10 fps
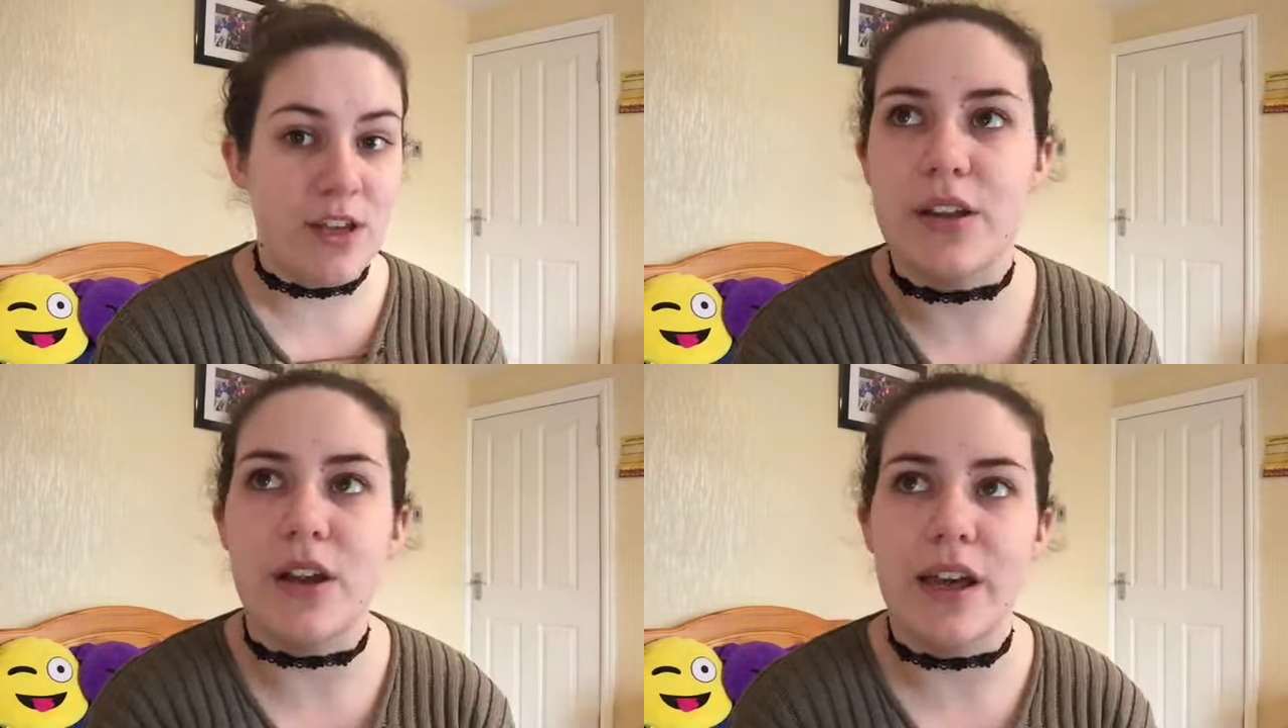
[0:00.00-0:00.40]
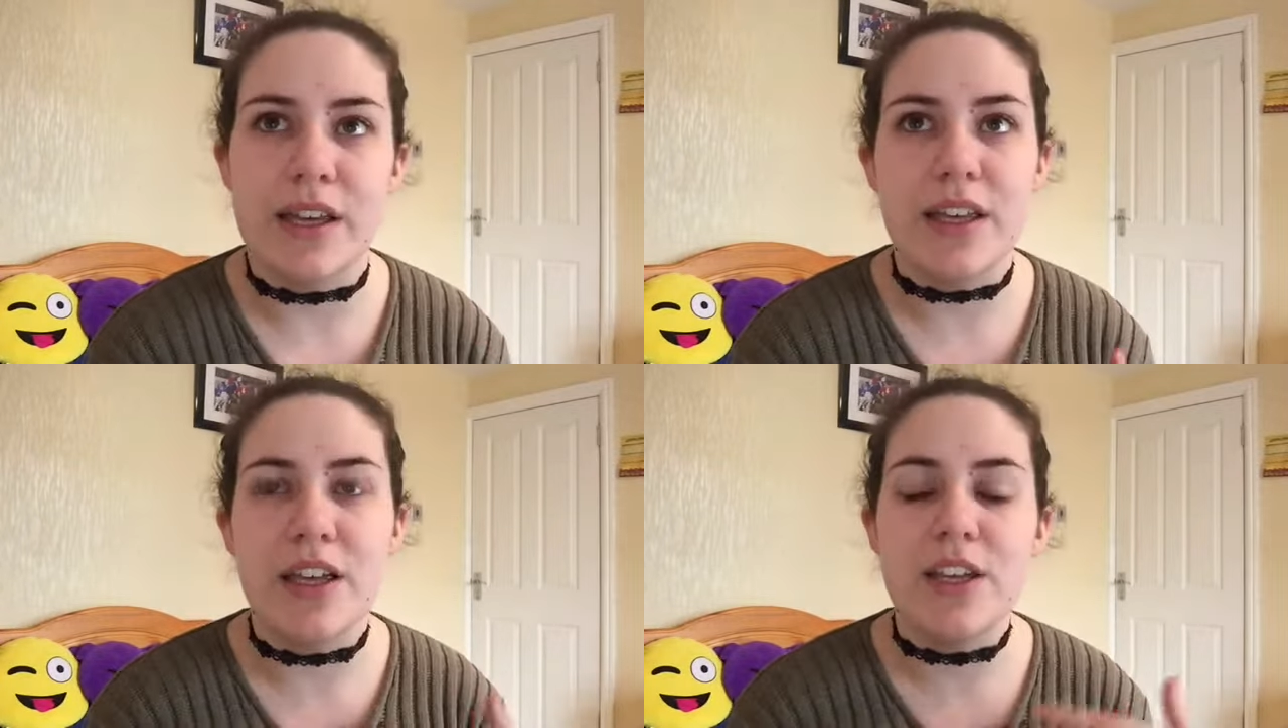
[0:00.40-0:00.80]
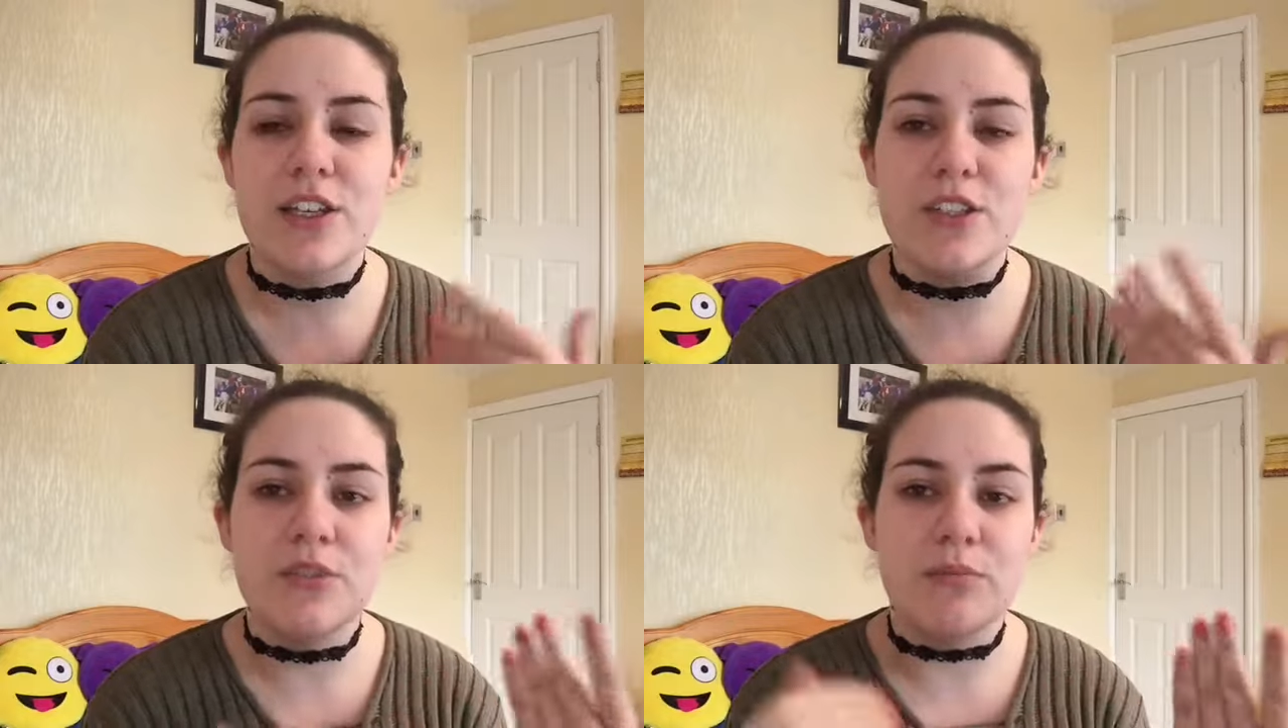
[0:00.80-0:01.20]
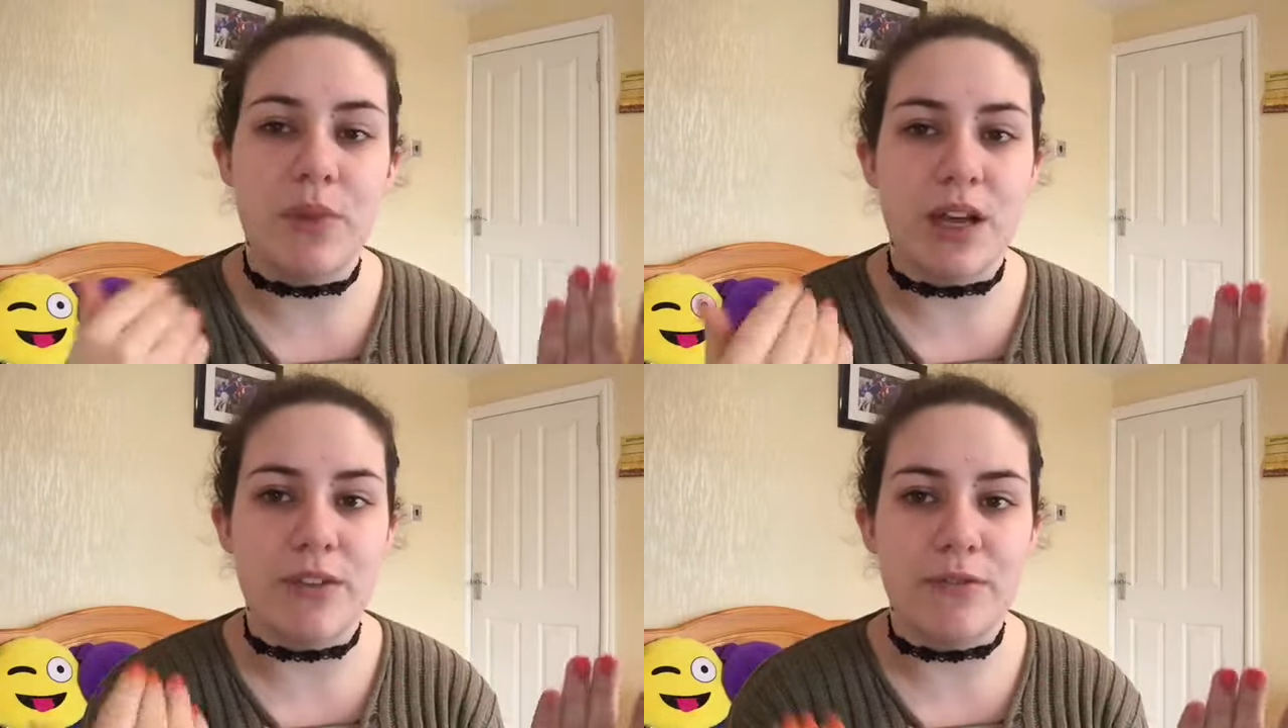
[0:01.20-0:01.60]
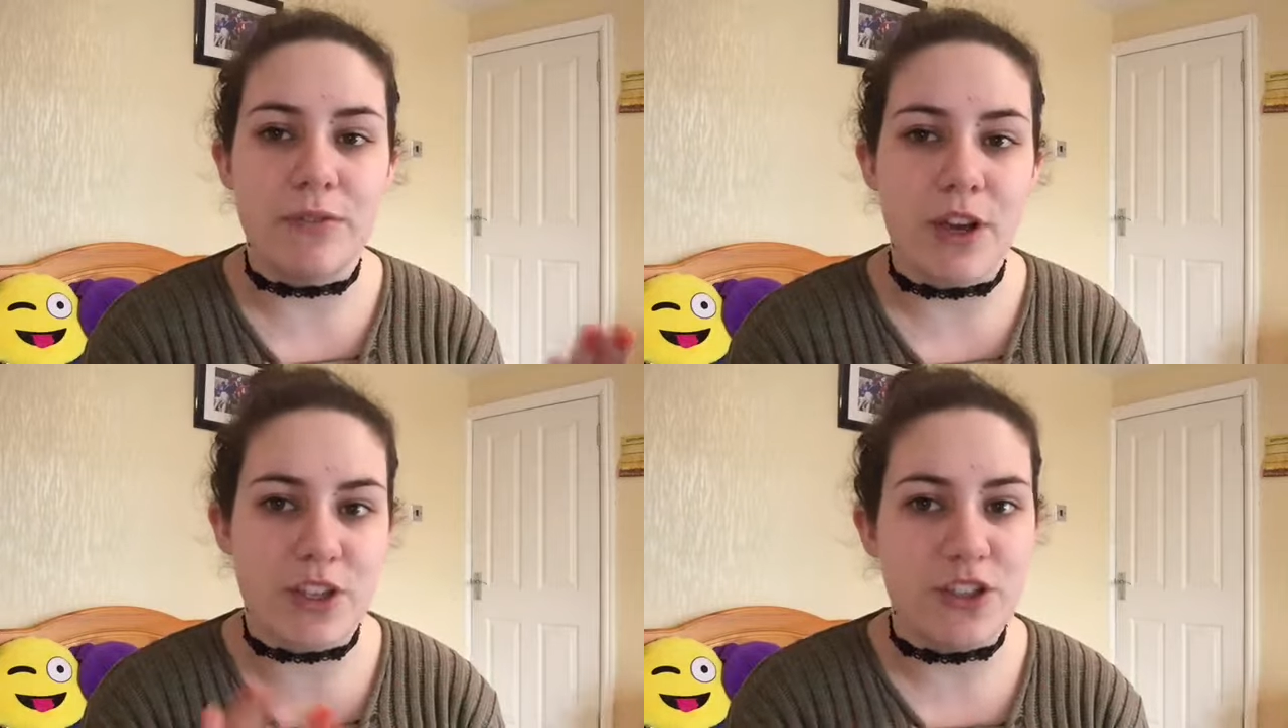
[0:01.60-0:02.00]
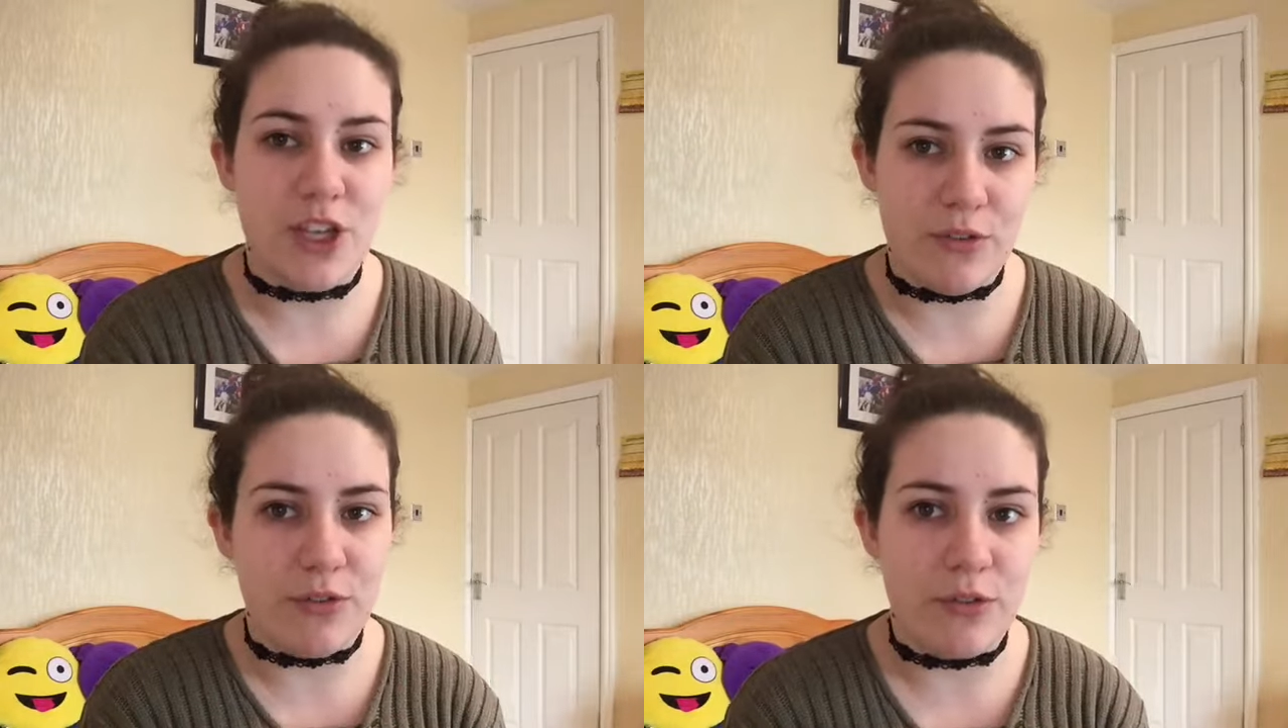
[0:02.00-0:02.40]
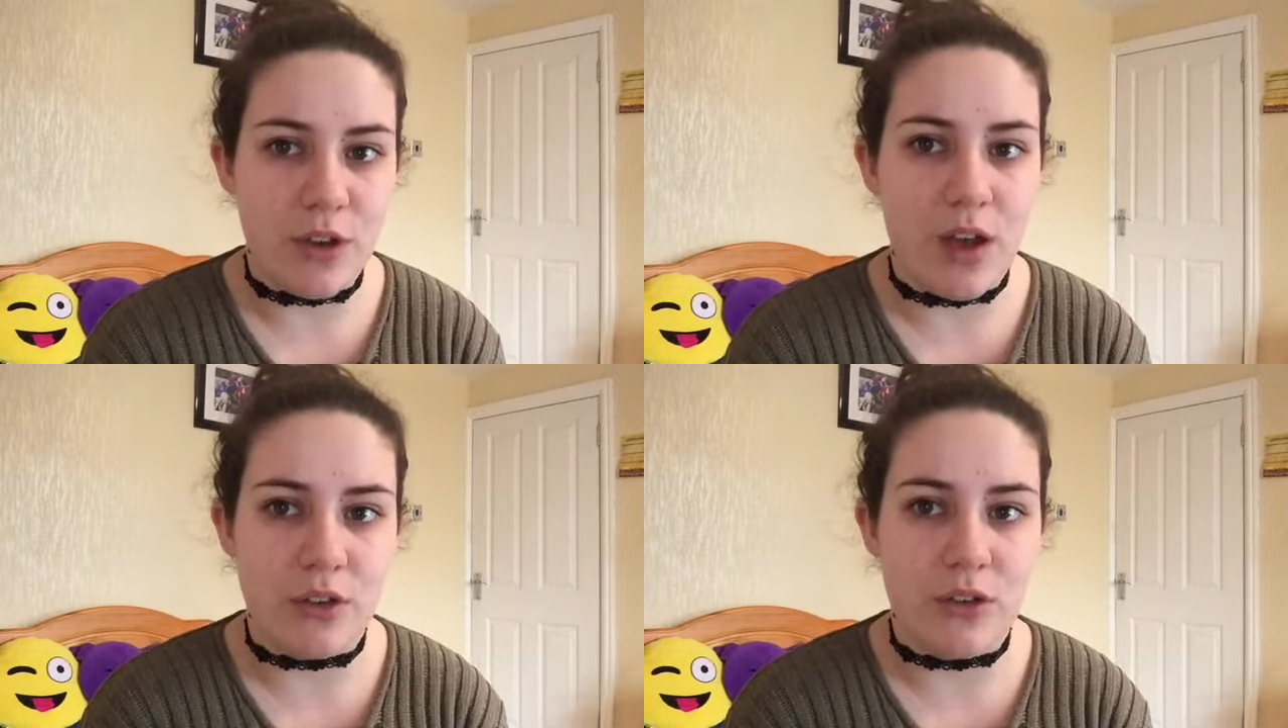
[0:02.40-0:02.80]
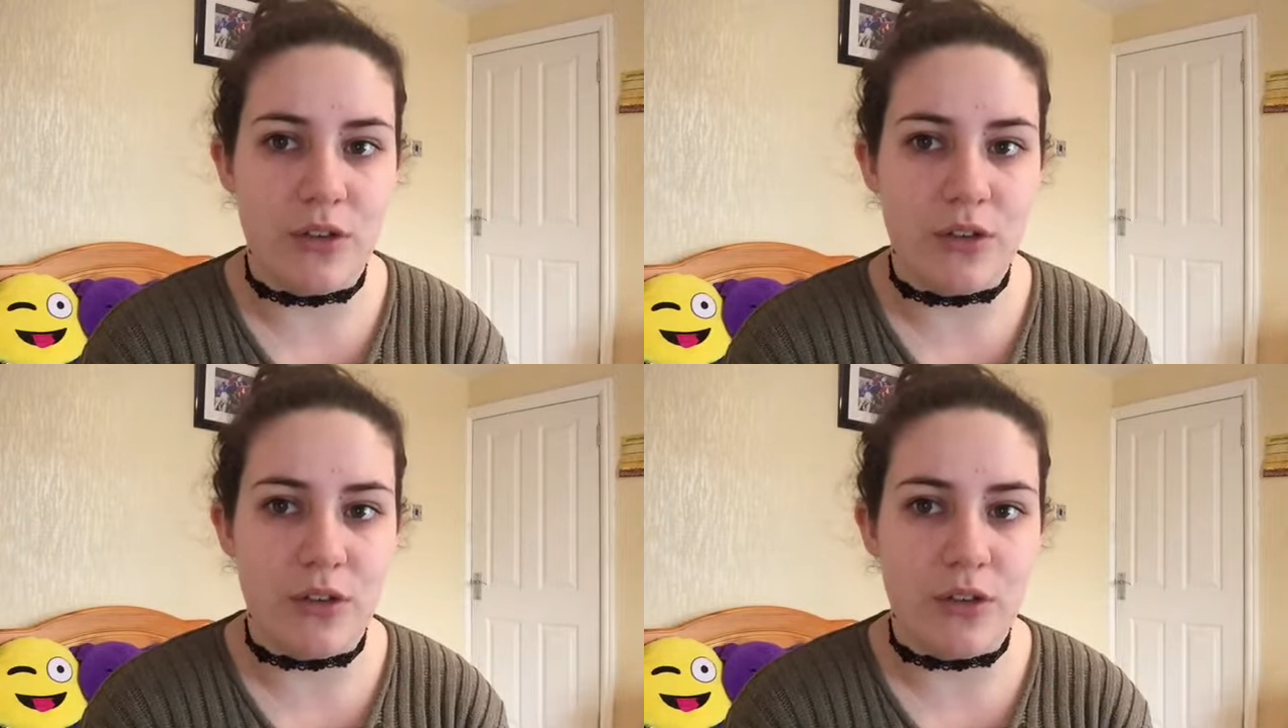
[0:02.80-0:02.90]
So like, my first year of